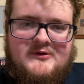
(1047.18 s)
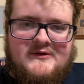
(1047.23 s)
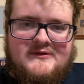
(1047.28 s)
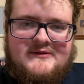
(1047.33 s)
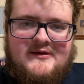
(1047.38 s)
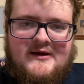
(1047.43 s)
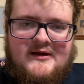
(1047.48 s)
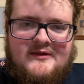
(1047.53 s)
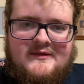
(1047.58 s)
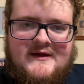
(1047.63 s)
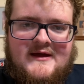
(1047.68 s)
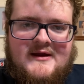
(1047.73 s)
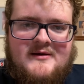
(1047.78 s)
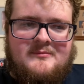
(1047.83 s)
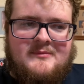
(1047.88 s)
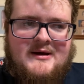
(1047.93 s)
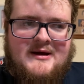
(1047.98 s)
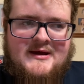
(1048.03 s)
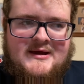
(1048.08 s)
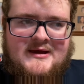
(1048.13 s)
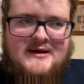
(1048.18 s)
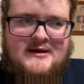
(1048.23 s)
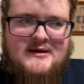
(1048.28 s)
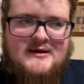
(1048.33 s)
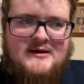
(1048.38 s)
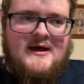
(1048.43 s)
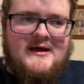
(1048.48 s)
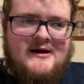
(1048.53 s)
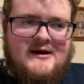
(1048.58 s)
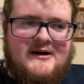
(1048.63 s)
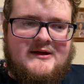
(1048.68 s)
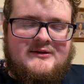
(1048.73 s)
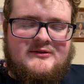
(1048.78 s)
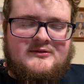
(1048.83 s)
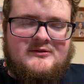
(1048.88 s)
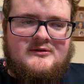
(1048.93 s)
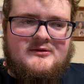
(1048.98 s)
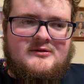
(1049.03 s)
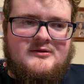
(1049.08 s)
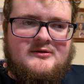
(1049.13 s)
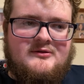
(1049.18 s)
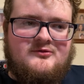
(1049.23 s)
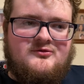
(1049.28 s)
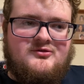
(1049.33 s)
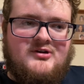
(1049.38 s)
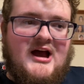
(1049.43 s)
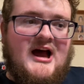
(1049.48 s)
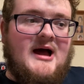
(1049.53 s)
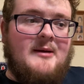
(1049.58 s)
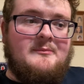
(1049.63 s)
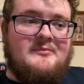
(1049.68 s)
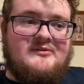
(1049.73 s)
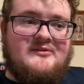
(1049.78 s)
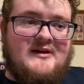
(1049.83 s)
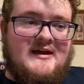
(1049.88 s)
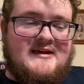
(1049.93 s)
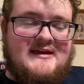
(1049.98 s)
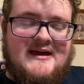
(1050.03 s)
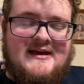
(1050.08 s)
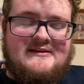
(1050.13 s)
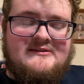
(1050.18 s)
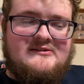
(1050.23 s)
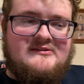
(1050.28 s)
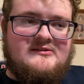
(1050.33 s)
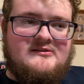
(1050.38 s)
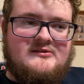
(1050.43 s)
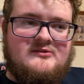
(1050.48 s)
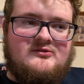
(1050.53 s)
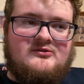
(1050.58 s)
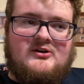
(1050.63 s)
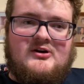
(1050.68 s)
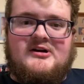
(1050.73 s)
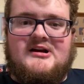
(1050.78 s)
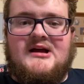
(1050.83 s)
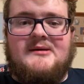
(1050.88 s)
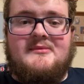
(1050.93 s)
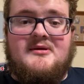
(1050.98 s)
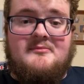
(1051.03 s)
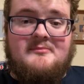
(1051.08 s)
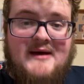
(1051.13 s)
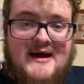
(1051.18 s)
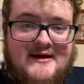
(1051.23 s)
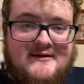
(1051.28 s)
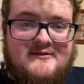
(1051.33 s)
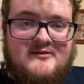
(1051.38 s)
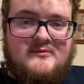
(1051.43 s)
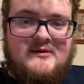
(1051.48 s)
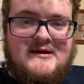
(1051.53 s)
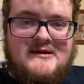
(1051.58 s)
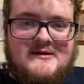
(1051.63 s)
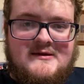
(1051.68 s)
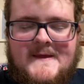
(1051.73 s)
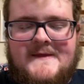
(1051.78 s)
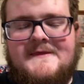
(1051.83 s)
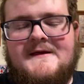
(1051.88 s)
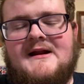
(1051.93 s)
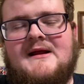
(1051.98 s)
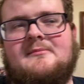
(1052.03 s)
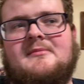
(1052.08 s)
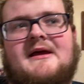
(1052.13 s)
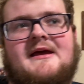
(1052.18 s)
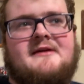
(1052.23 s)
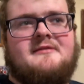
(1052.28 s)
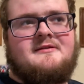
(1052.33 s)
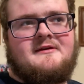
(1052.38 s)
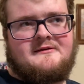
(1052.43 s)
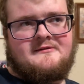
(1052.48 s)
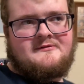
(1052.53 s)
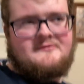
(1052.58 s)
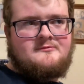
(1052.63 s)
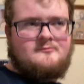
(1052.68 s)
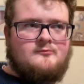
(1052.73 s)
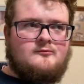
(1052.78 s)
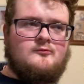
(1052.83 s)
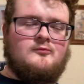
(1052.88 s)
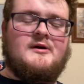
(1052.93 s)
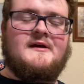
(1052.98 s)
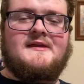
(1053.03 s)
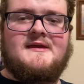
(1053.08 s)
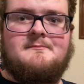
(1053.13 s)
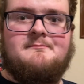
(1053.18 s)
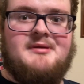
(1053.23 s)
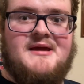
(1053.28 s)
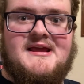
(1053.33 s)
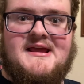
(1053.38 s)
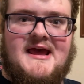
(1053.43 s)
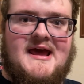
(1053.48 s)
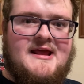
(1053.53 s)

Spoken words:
you can tell that my editing chops, I guess, start coming back to me. Not that I'm like this really big